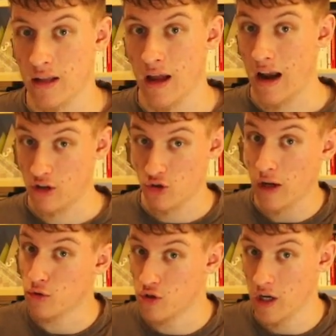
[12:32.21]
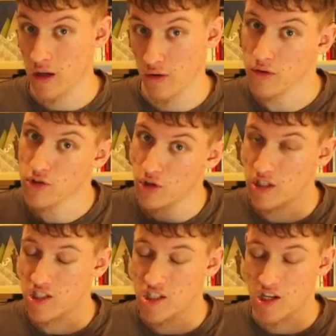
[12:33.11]
And I try to trick you. So
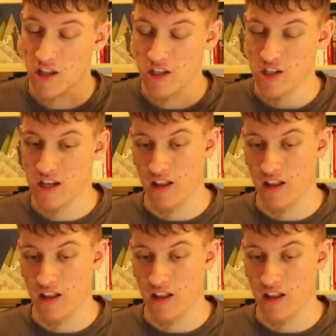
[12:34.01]
this is an